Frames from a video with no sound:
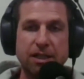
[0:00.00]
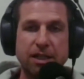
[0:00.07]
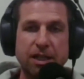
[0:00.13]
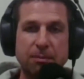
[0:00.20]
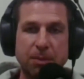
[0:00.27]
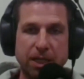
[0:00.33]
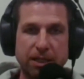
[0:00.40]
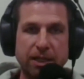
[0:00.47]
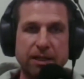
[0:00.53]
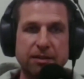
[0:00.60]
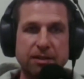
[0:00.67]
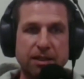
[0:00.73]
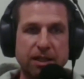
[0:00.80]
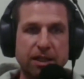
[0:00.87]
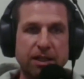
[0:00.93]
And my
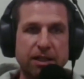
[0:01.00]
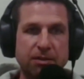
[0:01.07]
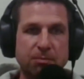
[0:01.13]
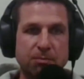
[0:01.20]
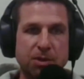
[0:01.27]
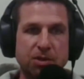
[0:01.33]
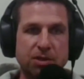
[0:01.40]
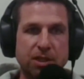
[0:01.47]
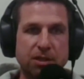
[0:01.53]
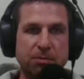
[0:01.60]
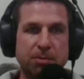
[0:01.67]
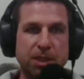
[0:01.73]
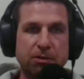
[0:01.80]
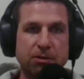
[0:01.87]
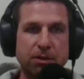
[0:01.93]
guest today is Michelle
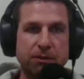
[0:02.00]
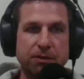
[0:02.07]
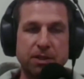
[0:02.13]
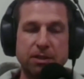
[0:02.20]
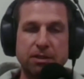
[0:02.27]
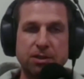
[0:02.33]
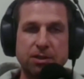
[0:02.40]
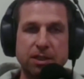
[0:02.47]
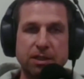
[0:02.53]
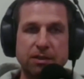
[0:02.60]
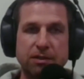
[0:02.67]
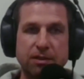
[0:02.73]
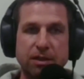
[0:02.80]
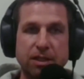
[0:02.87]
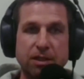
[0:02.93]
B. Griffin.
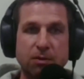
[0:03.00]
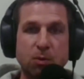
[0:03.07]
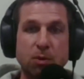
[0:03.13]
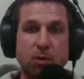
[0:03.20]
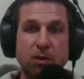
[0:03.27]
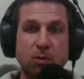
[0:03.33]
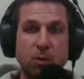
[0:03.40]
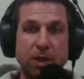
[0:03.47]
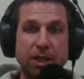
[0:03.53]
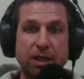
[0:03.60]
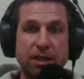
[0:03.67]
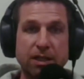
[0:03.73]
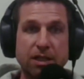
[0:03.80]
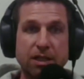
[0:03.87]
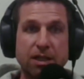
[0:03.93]
She's an
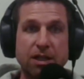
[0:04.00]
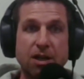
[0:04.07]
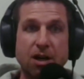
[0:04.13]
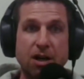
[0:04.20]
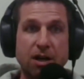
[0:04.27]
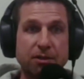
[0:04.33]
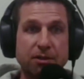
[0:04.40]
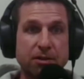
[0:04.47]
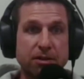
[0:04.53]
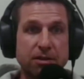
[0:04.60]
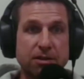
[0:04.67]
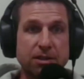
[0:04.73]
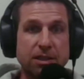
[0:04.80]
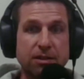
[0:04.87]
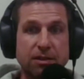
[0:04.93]
award-winning author.
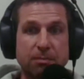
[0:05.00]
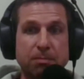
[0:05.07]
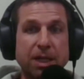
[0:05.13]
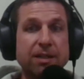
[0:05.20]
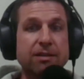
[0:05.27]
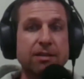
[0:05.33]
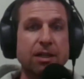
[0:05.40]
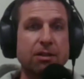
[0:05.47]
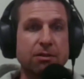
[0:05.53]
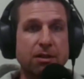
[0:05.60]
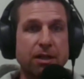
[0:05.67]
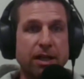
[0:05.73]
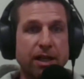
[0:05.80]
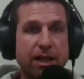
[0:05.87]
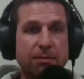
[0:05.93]
She's a bestseller
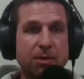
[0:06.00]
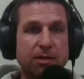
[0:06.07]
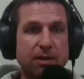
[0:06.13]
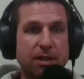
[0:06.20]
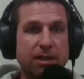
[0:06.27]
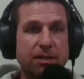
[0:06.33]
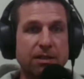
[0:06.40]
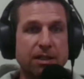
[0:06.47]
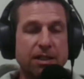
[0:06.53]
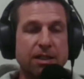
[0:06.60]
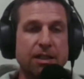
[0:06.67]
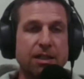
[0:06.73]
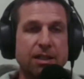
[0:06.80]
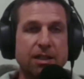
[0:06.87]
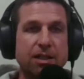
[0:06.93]
on Amazon.
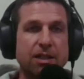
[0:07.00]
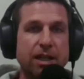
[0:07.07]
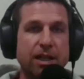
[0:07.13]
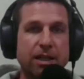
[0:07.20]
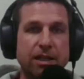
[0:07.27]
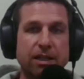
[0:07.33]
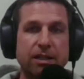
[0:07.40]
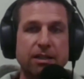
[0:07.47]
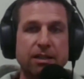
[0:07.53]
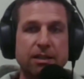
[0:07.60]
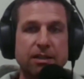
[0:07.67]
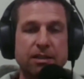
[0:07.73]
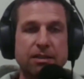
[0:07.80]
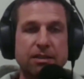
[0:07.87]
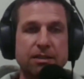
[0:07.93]
And
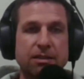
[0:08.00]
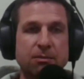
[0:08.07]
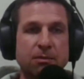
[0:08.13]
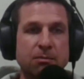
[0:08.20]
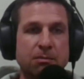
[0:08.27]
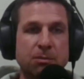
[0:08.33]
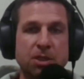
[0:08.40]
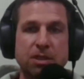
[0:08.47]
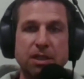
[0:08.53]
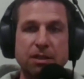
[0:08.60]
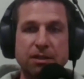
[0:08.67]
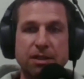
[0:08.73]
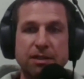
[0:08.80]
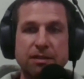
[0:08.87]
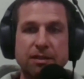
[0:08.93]

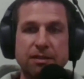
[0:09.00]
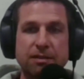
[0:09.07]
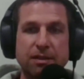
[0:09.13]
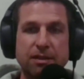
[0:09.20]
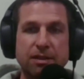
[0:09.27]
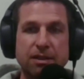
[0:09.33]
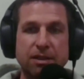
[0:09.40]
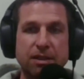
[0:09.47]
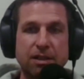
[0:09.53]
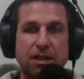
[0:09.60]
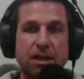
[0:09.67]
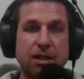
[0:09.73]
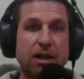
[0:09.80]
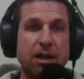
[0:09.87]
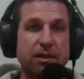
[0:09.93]
Michelle, this is an
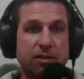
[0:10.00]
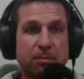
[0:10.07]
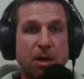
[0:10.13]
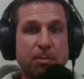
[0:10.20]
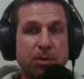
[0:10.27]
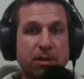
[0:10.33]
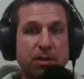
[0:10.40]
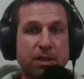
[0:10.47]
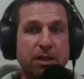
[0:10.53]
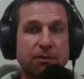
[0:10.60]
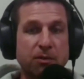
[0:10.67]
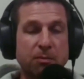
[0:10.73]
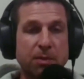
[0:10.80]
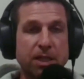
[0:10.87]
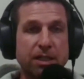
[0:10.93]
awesome opportunity
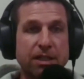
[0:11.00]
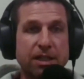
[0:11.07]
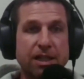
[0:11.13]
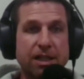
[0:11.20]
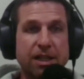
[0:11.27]
for me.